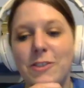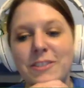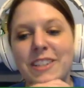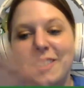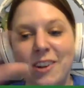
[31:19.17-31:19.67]

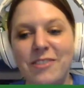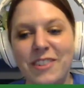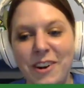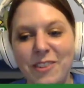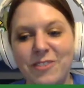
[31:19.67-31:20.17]
don't
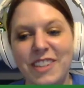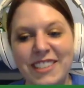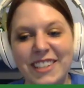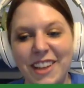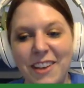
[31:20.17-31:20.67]
know, Jesse
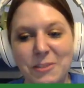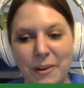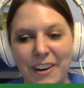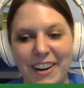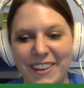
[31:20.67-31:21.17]
loves Where I
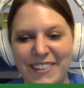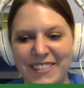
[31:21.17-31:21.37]
Goes.